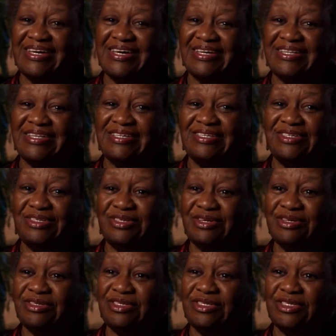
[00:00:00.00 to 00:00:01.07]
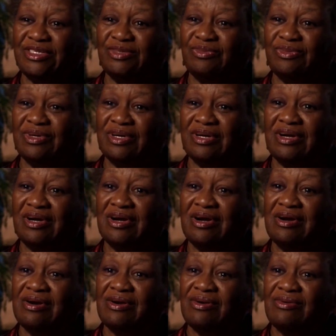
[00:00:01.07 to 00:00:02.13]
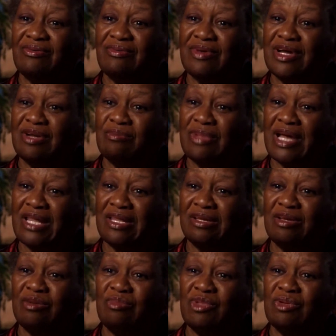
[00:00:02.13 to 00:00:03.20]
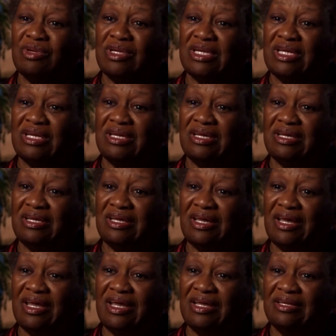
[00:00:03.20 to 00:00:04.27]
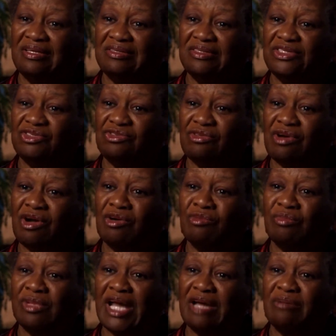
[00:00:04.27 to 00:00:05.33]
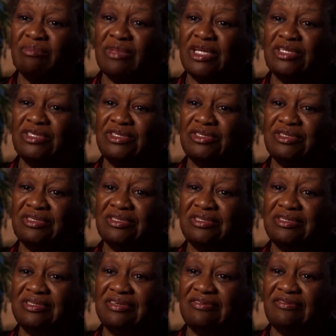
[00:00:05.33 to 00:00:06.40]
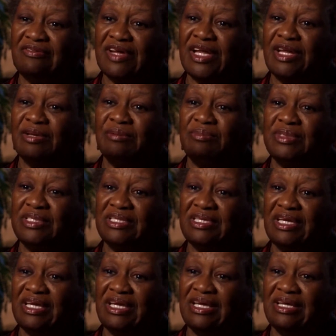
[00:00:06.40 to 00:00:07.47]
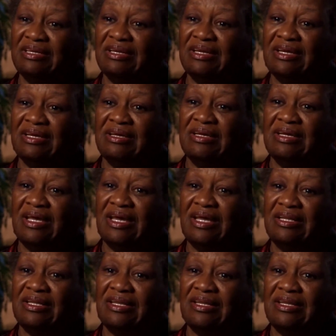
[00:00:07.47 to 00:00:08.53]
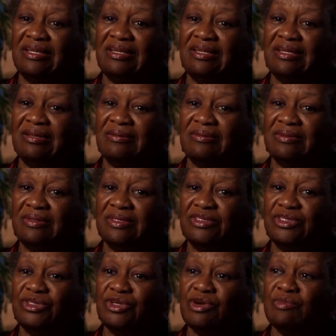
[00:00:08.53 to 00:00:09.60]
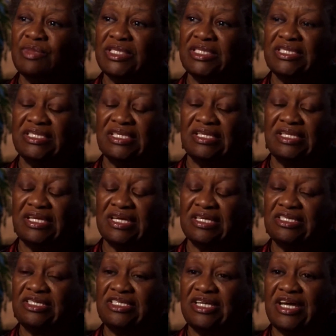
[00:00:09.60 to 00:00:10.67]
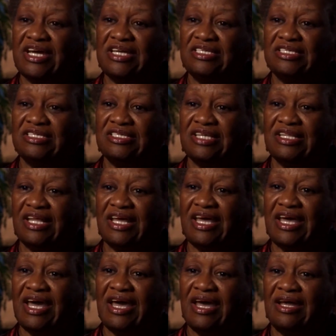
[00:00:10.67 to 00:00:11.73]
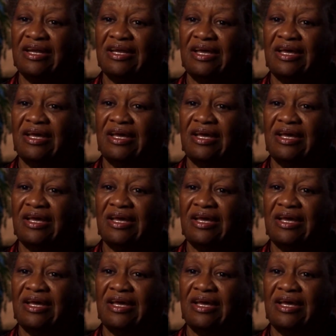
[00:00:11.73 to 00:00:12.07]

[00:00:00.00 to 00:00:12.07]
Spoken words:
And these churches were run by the community, and strong black ministers developed in. And the sermons and the exchanges that they had